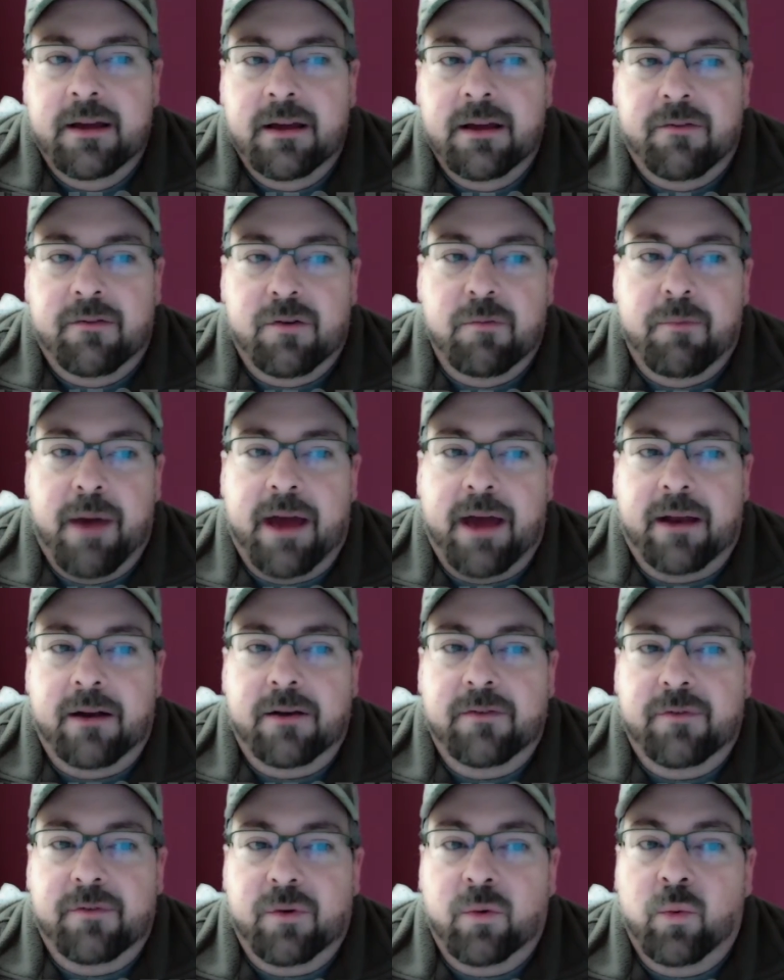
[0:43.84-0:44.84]
for
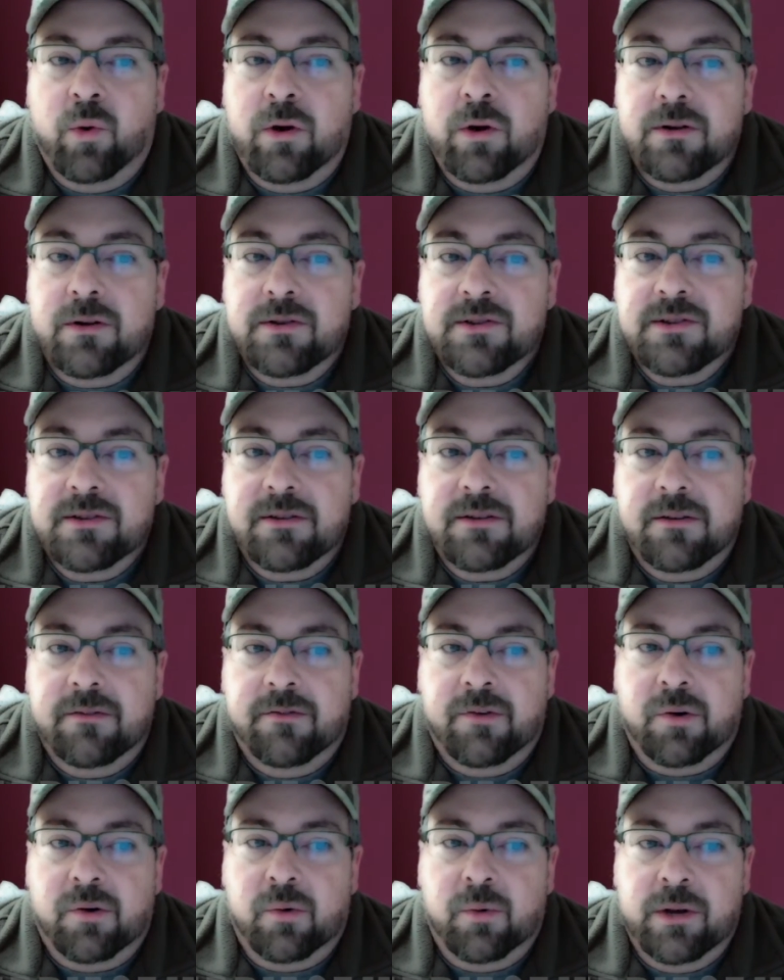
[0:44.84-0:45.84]
better, for worse,
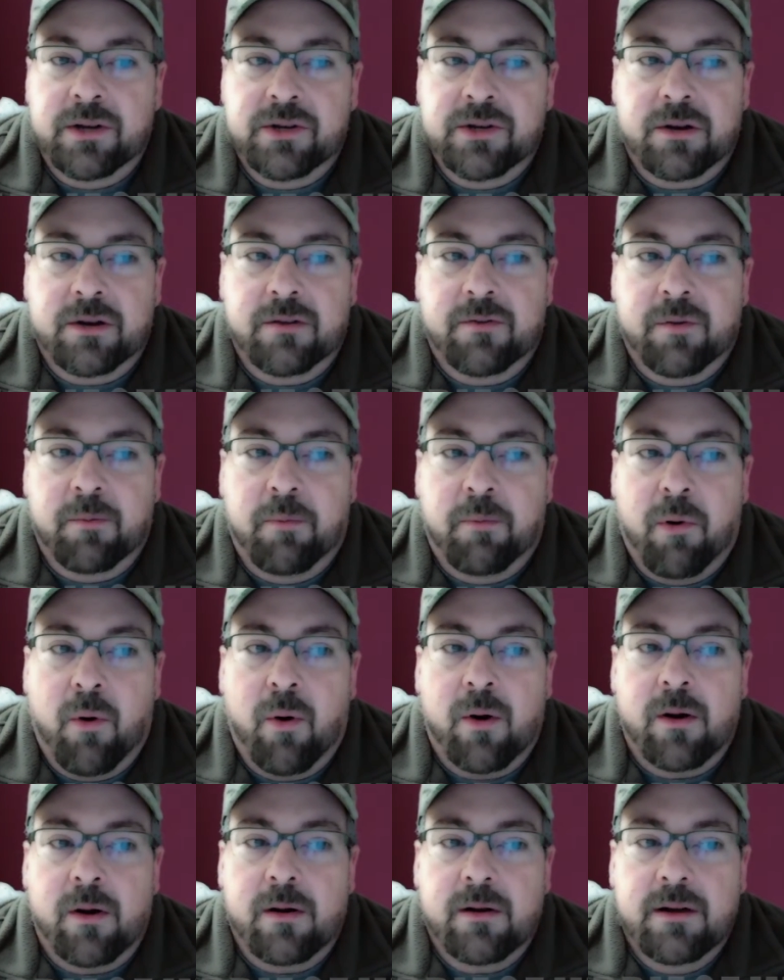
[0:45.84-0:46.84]
for richer, for
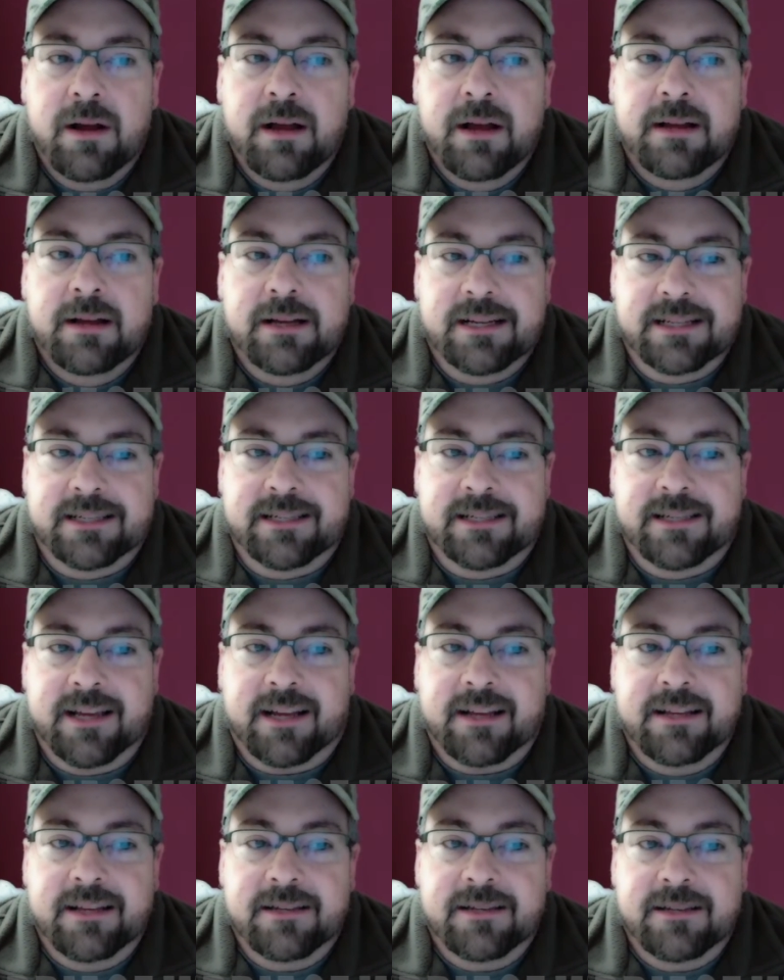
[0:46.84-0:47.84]
poorer, in
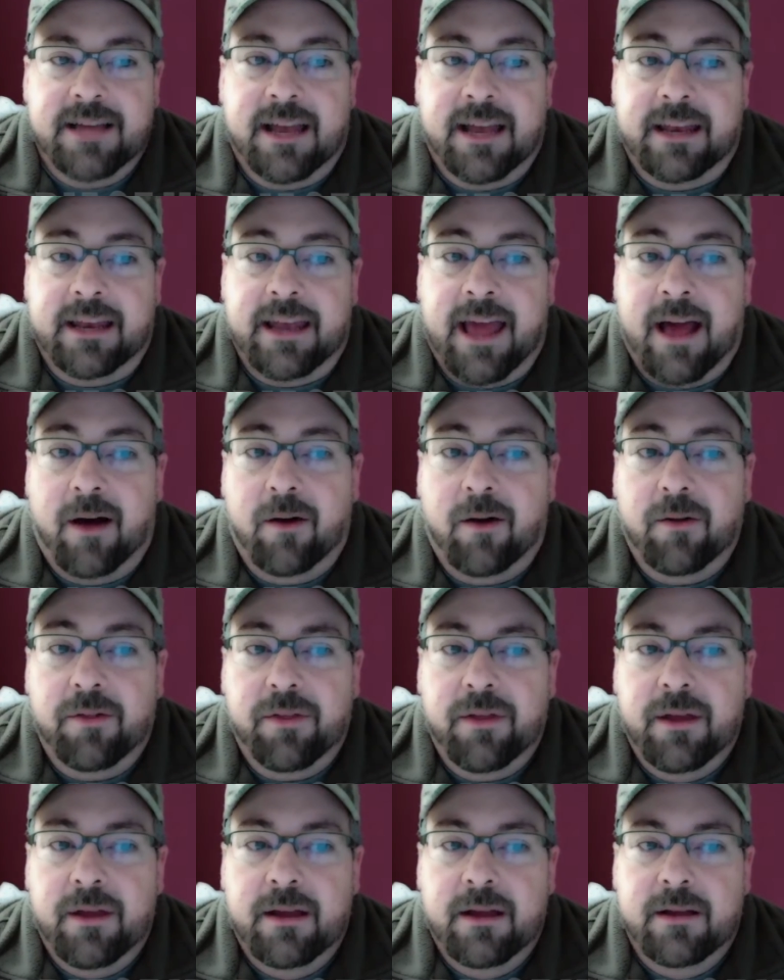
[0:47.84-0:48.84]
sickness and in
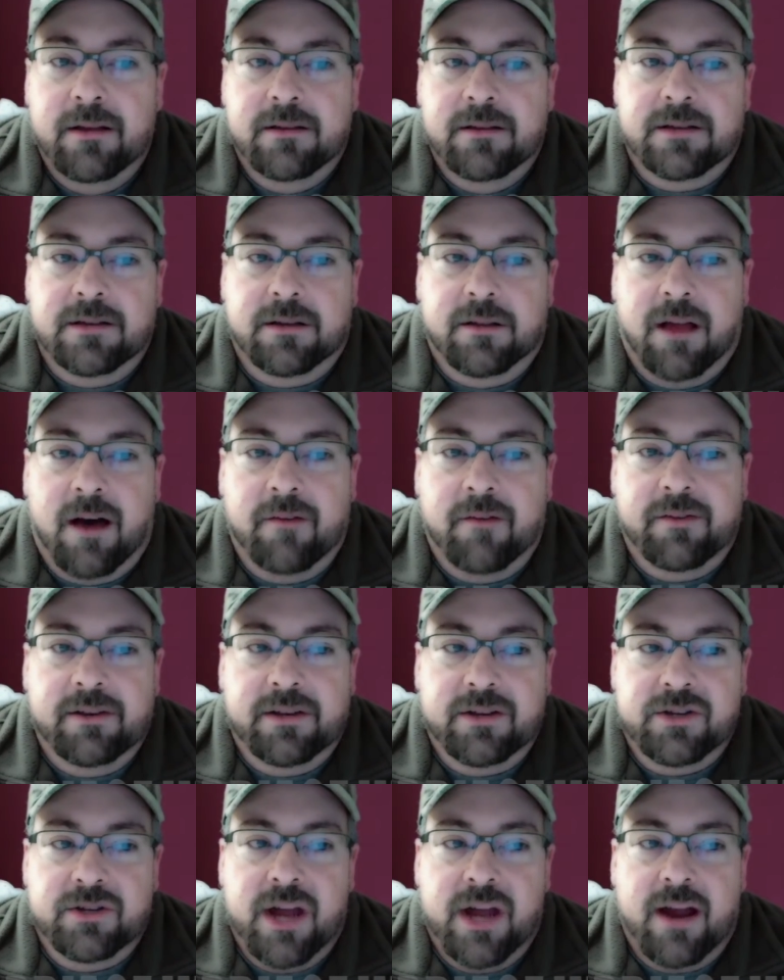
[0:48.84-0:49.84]
health, to love and
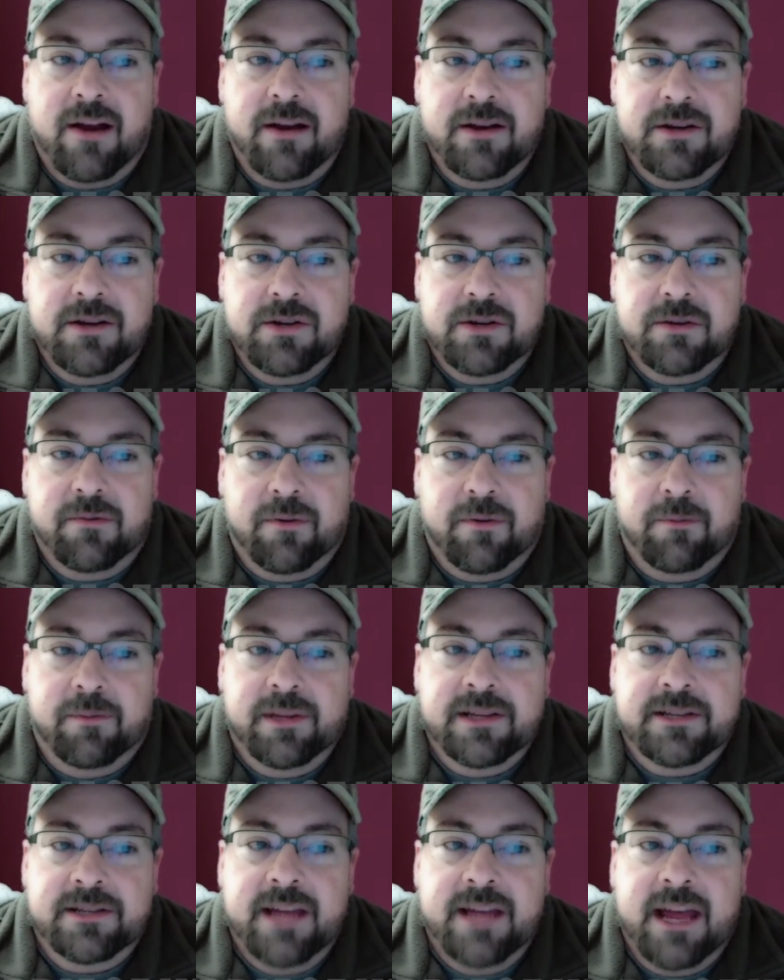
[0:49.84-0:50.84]
to cherish from
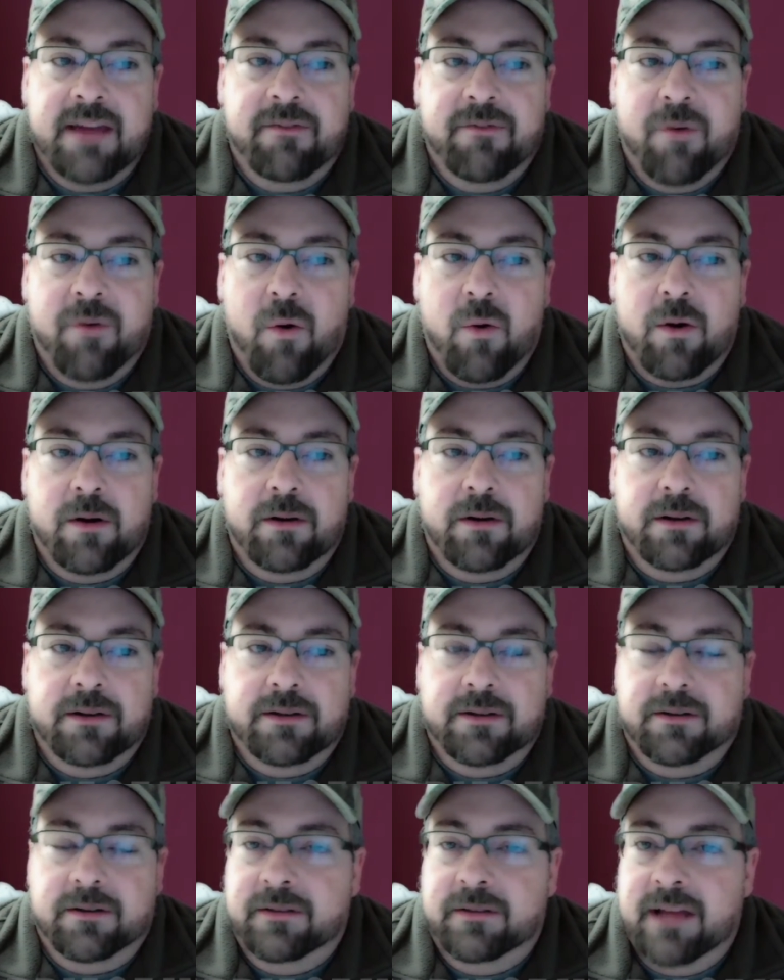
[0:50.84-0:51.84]
this day forward
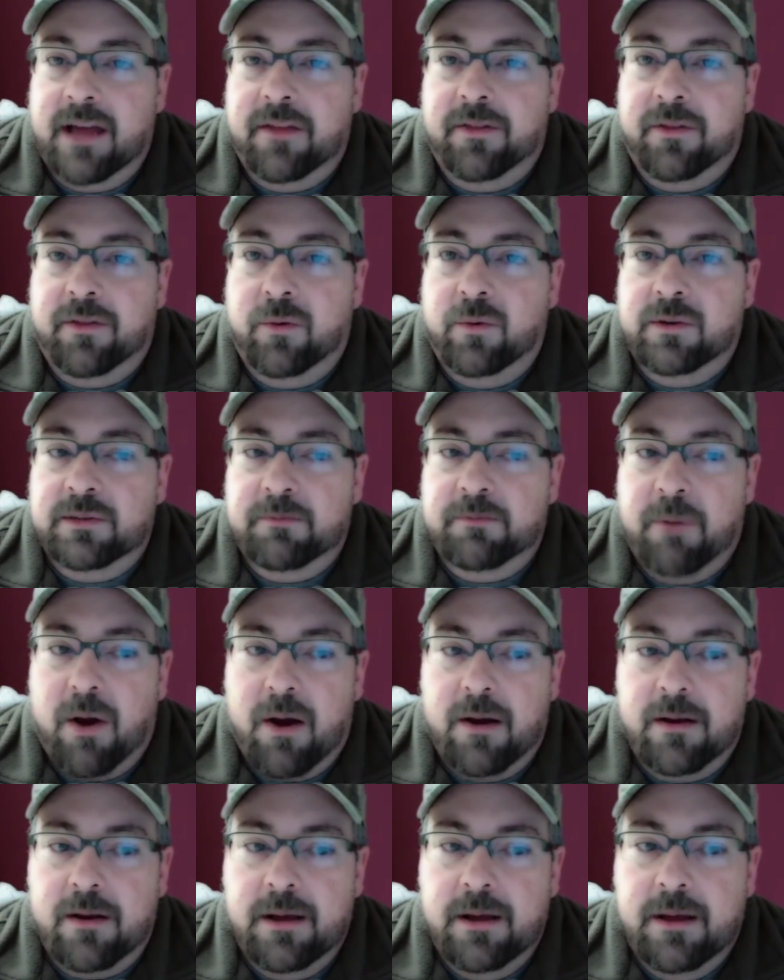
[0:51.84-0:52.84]
until death do us
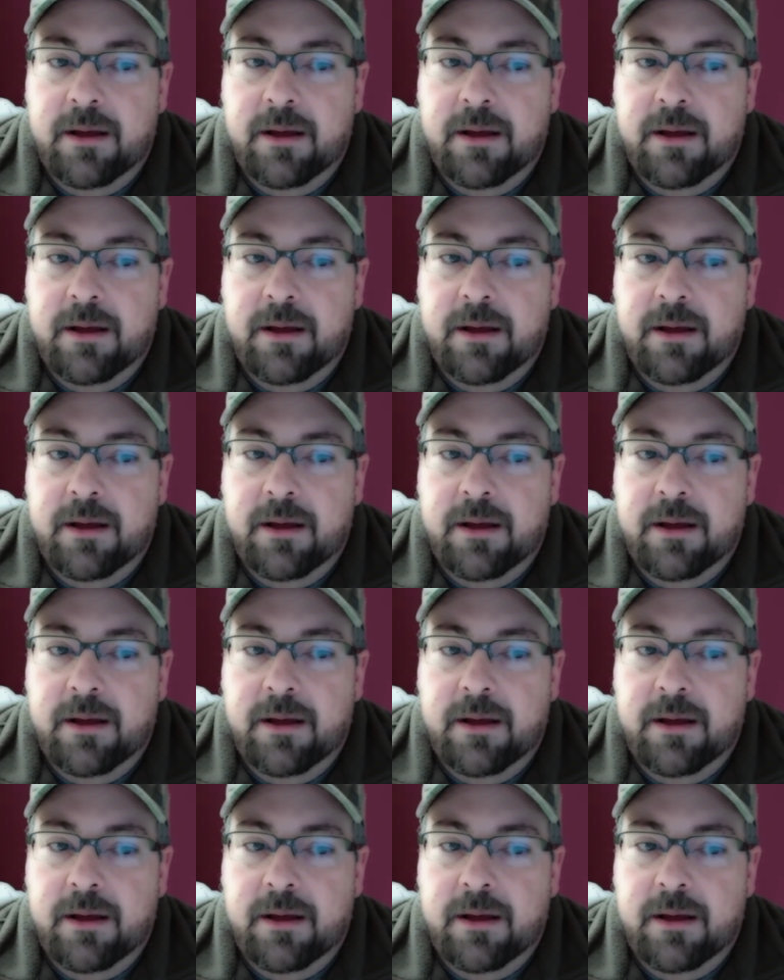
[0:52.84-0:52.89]
part.